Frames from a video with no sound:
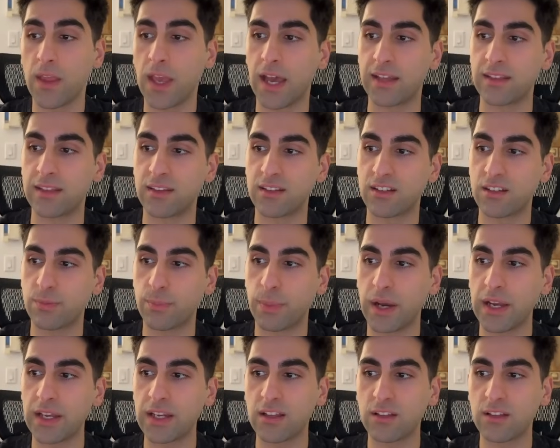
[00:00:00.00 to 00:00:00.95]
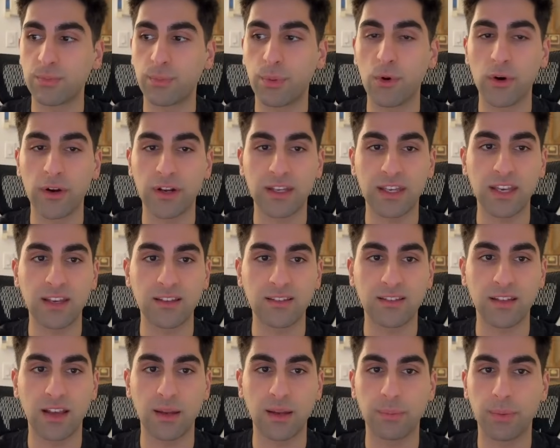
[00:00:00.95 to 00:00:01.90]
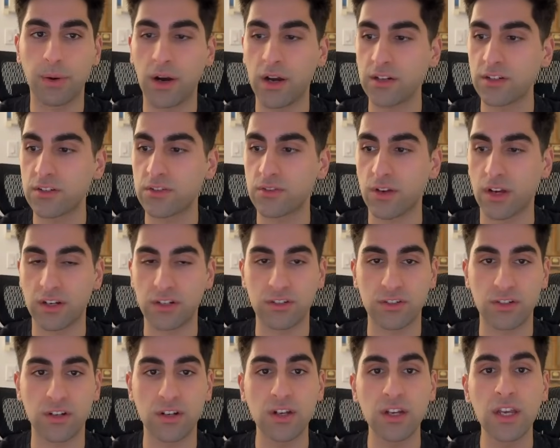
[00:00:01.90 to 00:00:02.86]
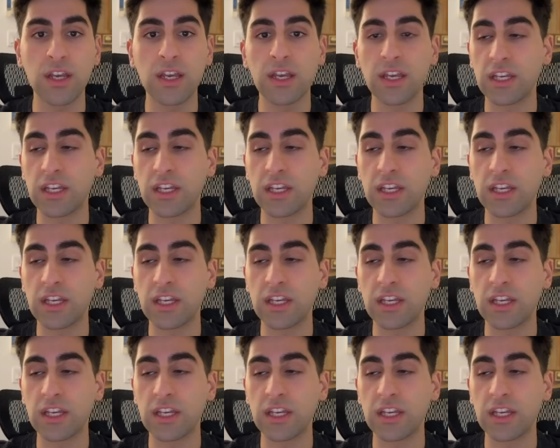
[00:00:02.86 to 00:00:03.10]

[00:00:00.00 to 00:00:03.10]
And despite his poor kingside pawn structure,